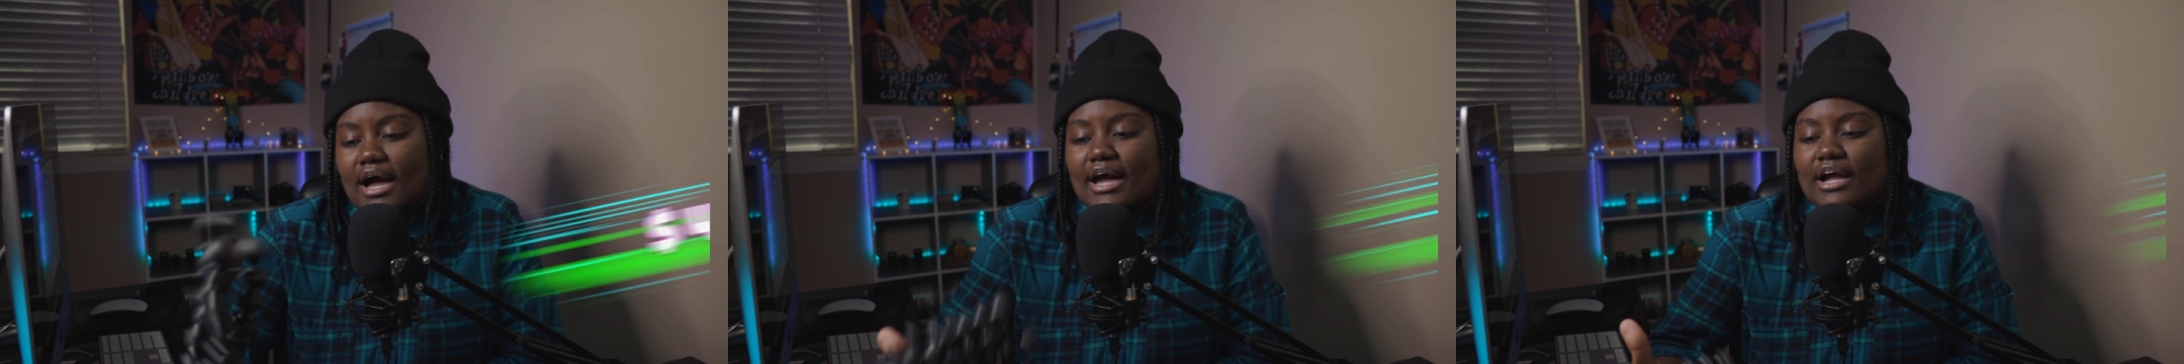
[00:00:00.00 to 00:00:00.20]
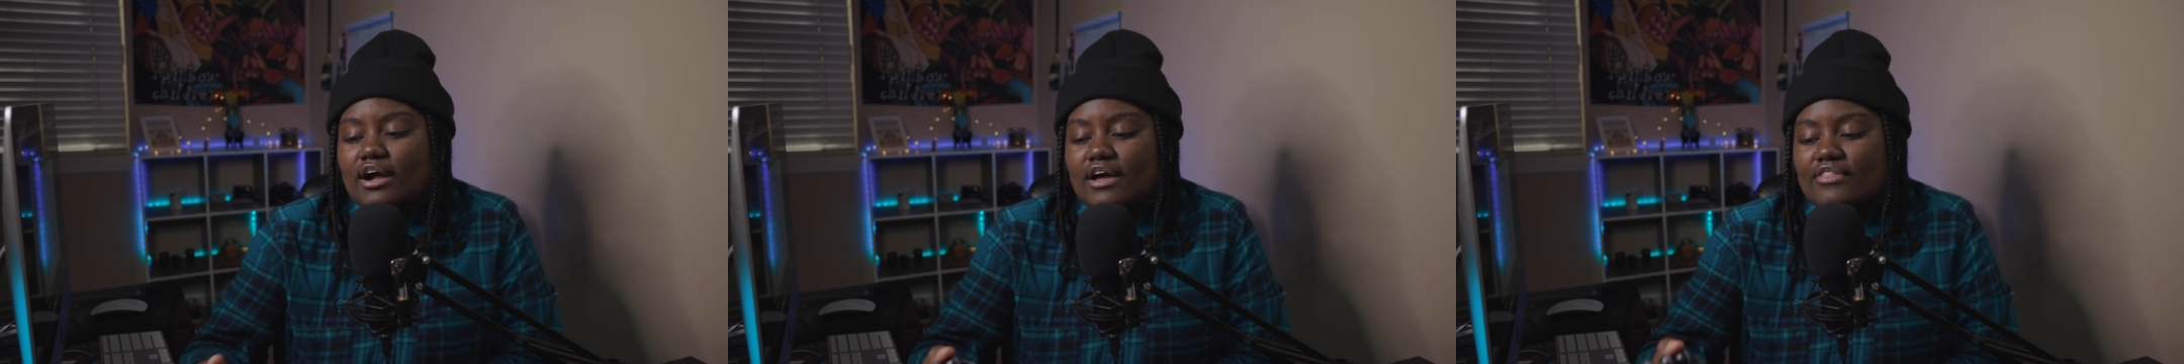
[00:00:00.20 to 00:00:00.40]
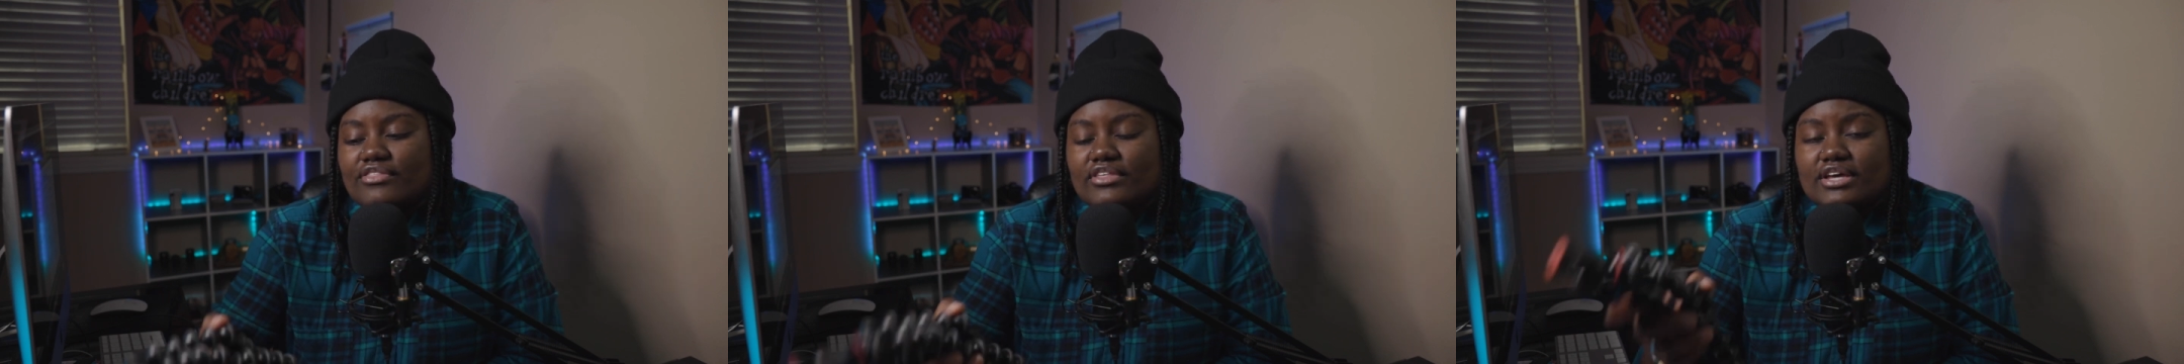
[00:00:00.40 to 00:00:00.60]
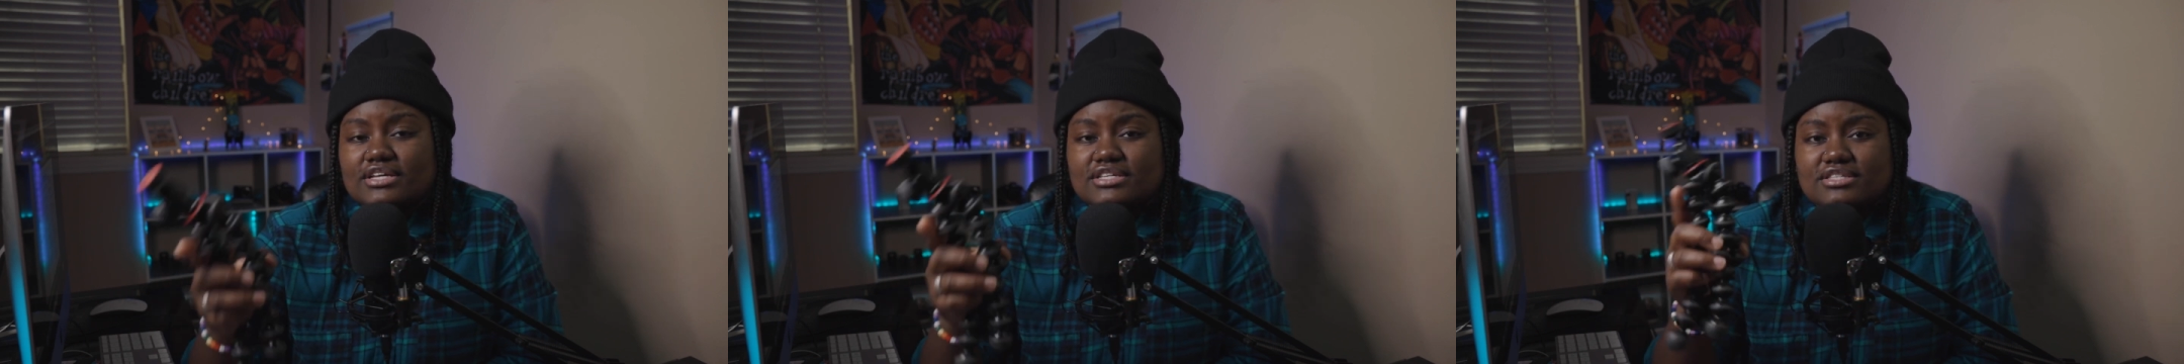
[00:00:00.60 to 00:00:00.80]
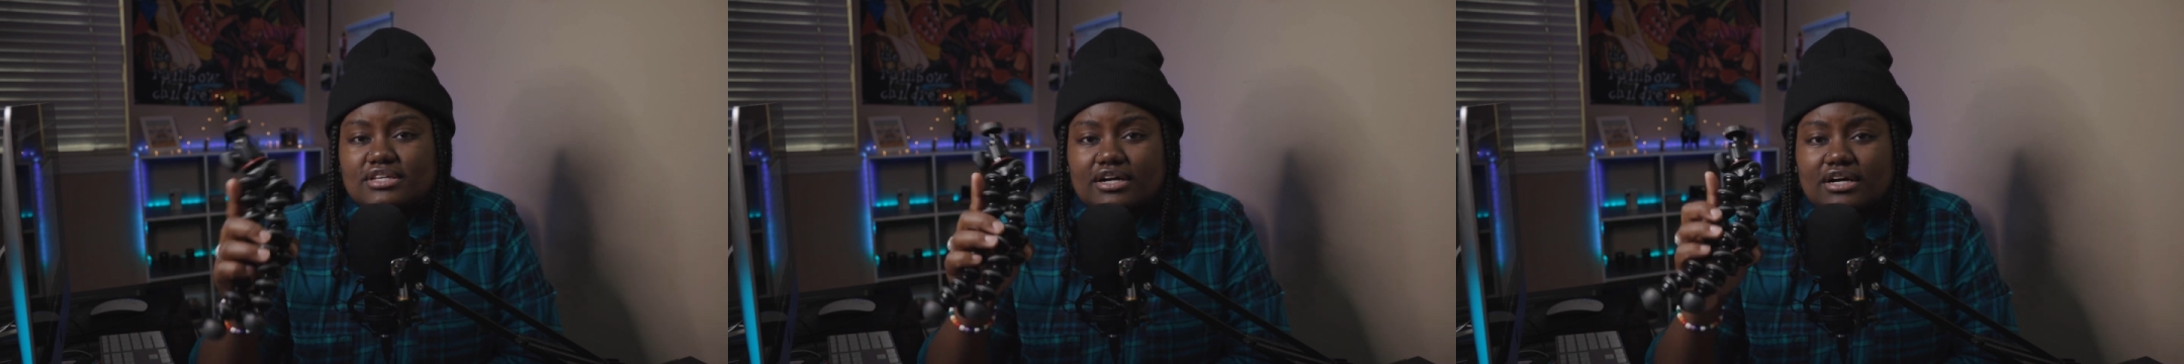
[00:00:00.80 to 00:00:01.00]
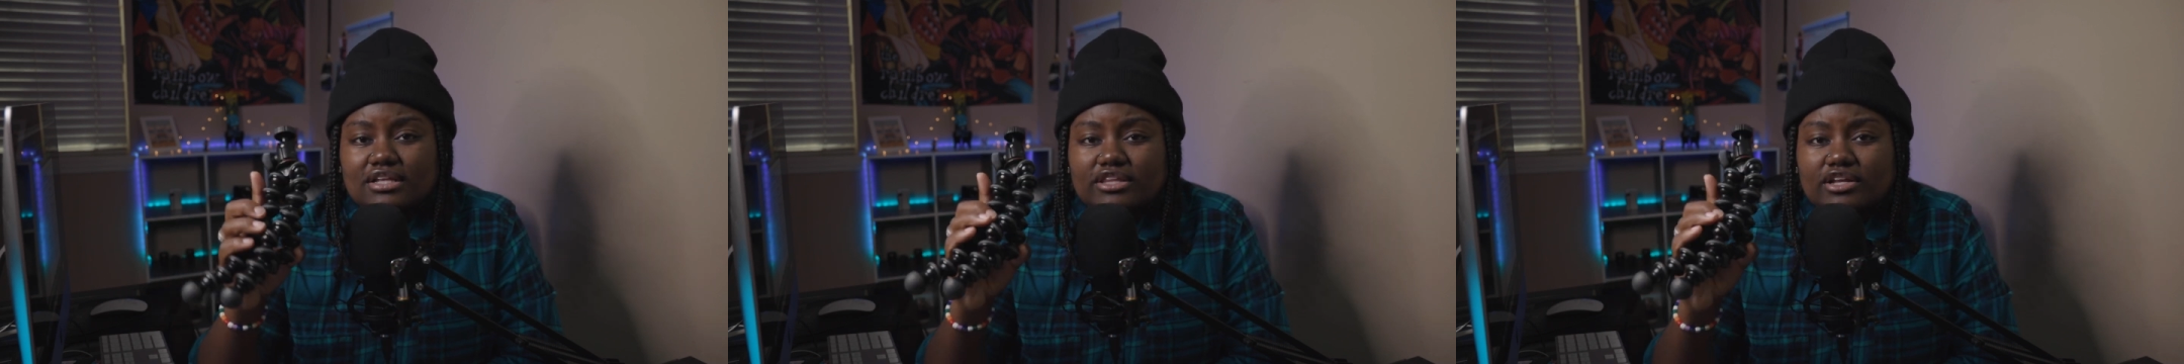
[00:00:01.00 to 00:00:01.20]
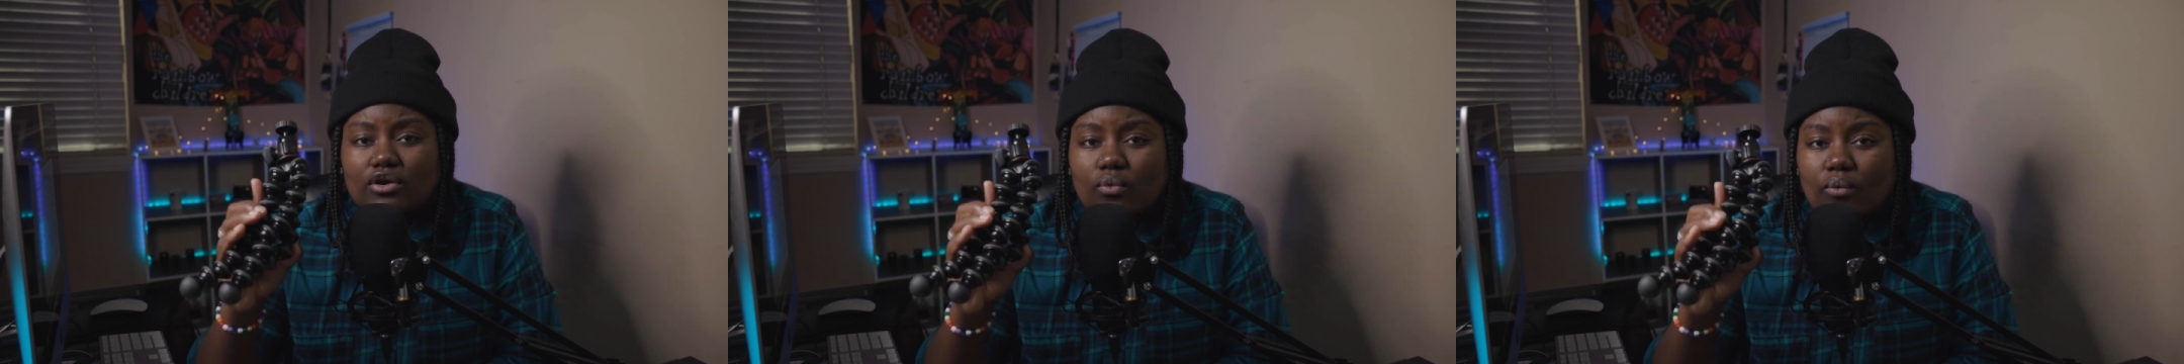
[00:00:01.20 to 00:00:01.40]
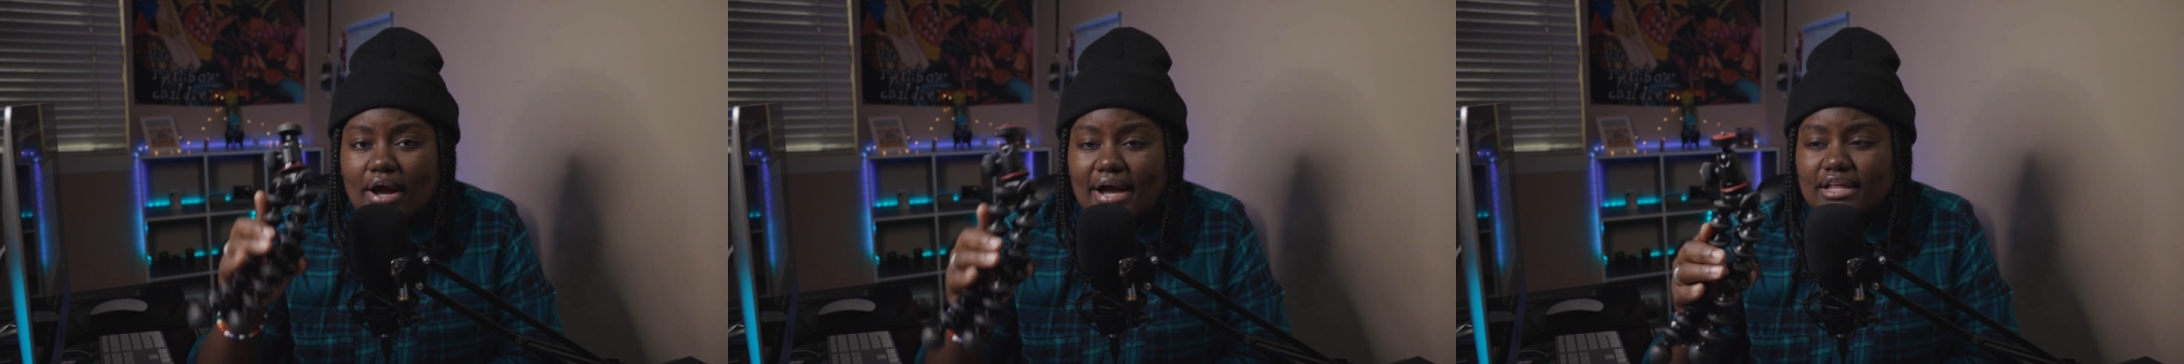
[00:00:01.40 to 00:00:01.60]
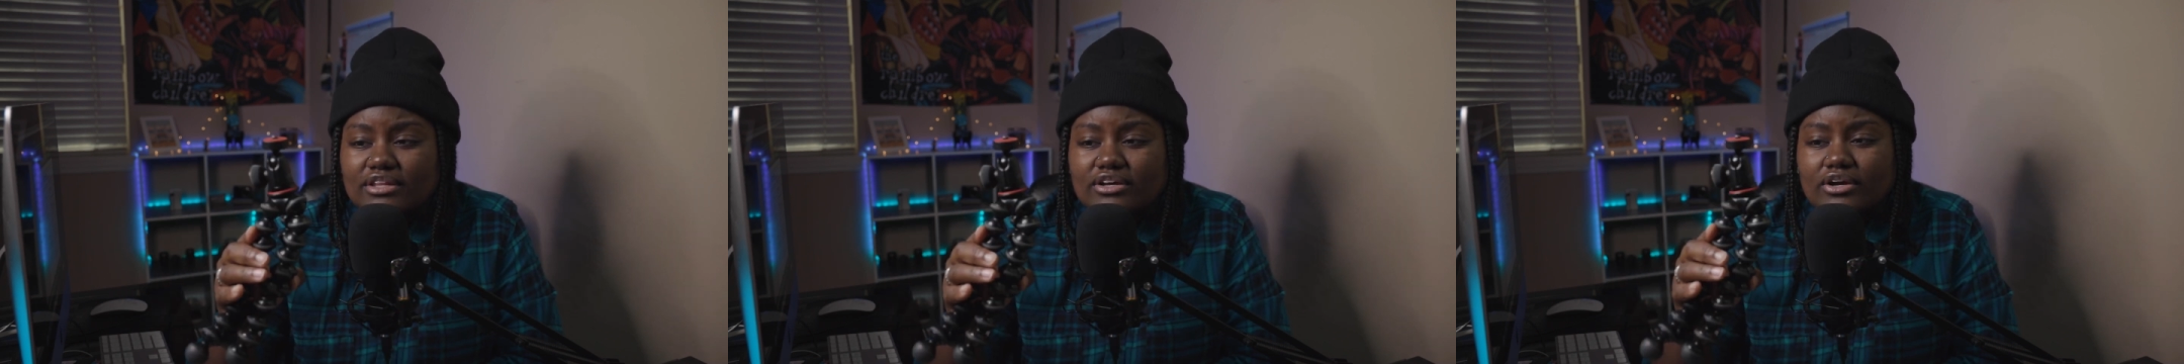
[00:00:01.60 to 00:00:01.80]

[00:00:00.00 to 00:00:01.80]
I got this a little while